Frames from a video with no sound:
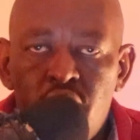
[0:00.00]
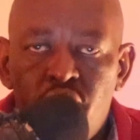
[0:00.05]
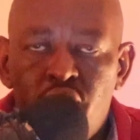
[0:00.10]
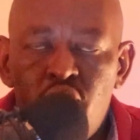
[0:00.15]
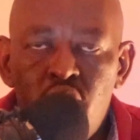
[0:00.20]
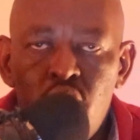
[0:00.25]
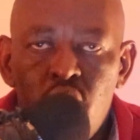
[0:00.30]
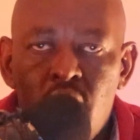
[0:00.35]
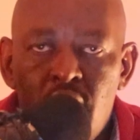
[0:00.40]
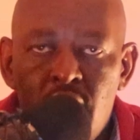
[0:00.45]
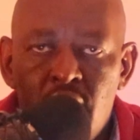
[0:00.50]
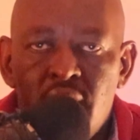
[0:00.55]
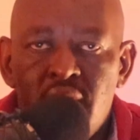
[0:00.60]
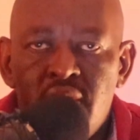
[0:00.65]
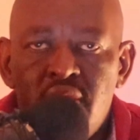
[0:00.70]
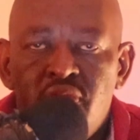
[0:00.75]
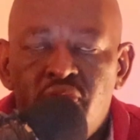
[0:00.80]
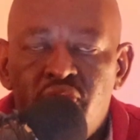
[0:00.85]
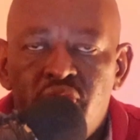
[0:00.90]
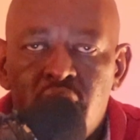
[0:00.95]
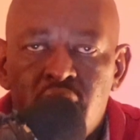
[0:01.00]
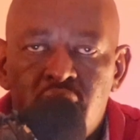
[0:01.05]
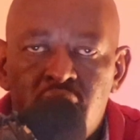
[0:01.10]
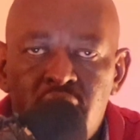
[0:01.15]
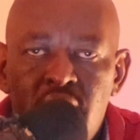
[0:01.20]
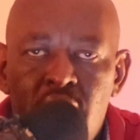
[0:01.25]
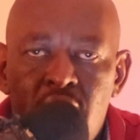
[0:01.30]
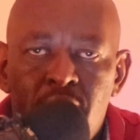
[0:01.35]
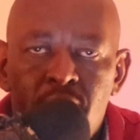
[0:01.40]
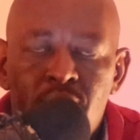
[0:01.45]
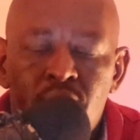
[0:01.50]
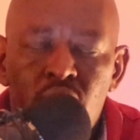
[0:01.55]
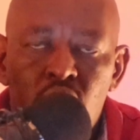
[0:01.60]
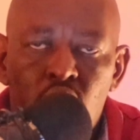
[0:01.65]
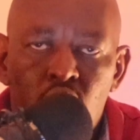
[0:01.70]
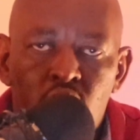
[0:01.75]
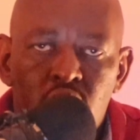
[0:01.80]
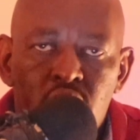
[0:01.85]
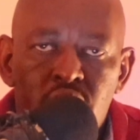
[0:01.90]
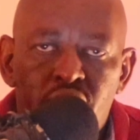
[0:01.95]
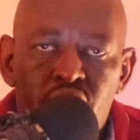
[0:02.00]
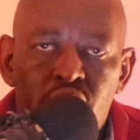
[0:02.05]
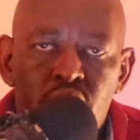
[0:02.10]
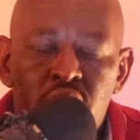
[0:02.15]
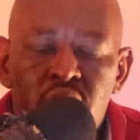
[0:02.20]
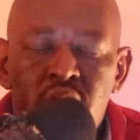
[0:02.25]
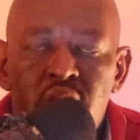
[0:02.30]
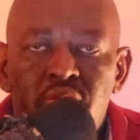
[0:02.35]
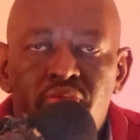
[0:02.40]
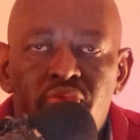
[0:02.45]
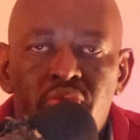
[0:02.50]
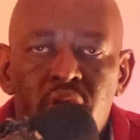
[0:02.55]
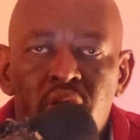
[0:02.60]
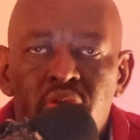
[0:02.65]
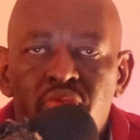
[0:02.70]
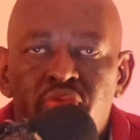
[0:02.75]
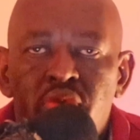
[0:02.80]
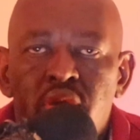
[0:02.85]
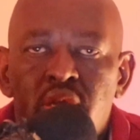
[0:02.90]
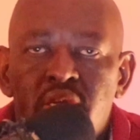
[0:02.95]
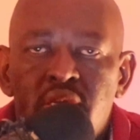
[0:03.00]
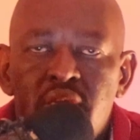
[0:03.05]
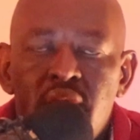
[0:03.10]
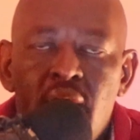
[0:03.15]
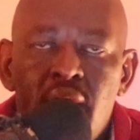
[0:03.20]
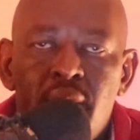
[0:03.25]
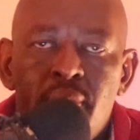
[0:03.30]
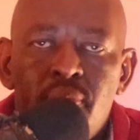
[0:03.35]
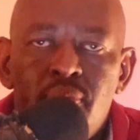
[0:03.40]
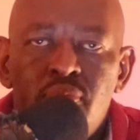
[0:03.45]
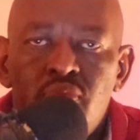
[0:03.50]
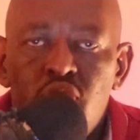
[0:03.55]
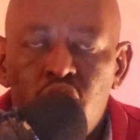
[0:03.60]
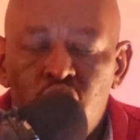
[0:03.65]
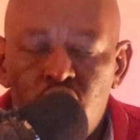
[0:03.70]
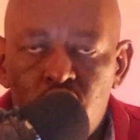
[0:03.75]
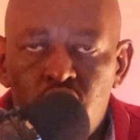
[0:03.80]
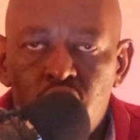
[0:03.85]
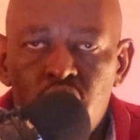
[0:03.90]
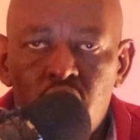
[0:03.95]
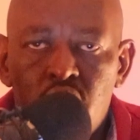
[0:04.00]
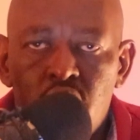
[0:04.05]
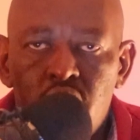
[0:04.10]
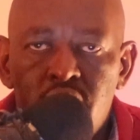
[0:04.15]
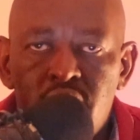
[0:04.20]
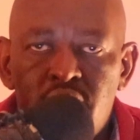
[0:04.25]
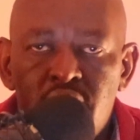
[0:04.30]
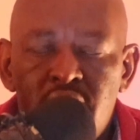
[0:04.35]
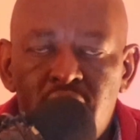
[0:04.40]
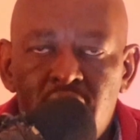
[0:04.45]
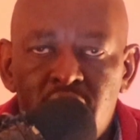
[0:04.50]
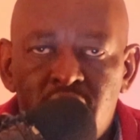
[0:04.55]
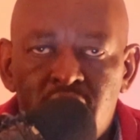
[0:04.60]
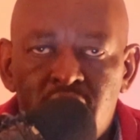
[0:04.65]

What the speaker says: If you are in Vietnam or if you live in Vietnam, you should consider